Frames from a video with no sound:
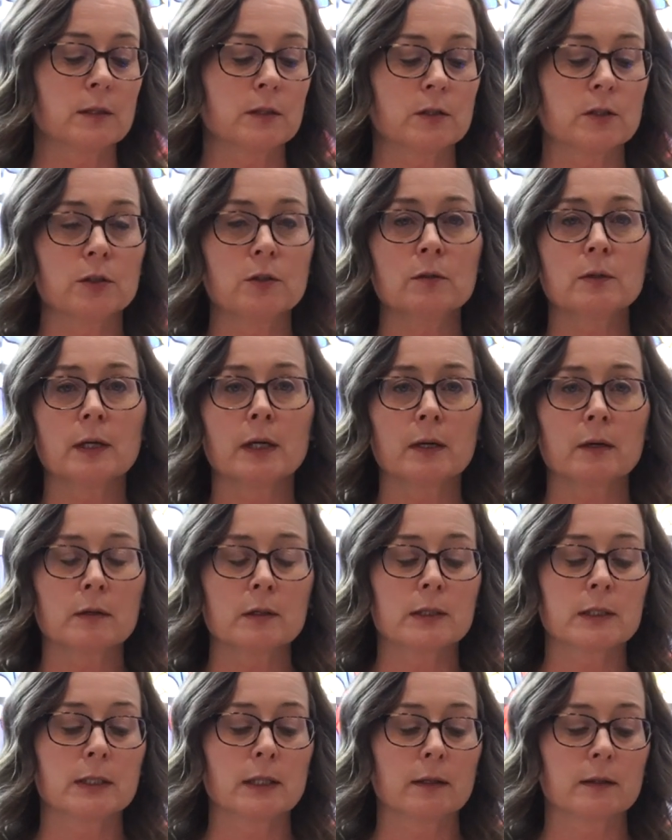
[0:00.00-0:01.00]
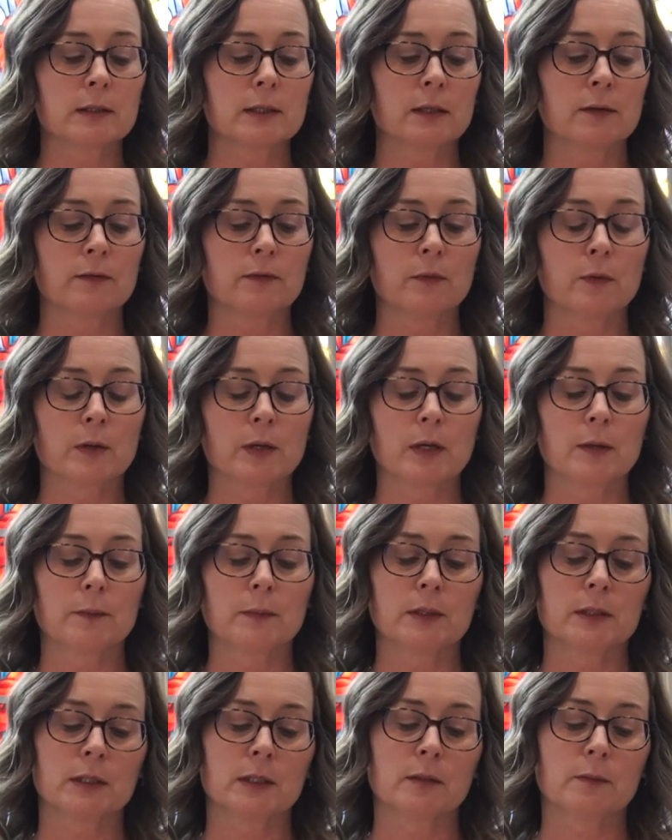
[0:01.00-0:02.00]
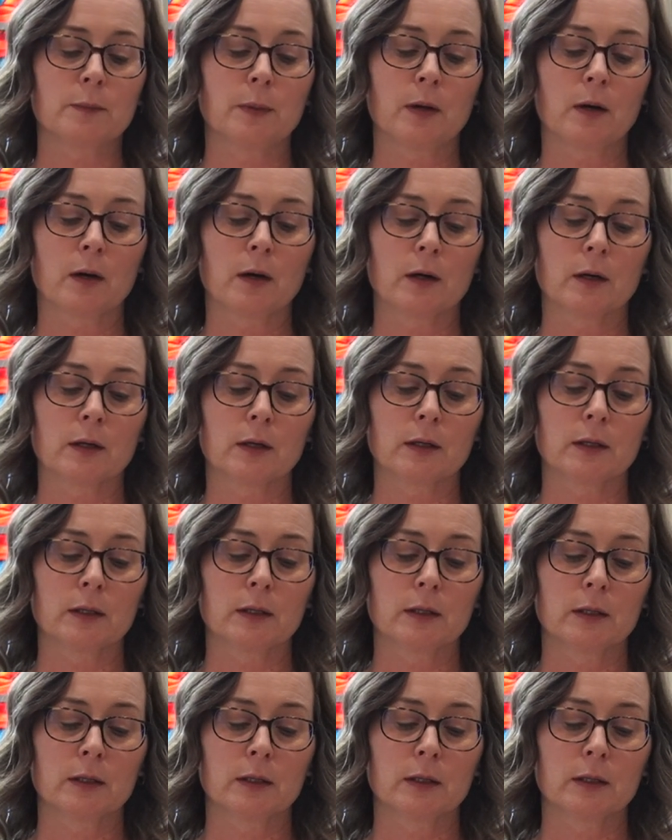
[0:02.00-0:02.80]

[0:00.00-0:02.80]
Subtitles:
the 2 carousels at Fort Edmonton Park.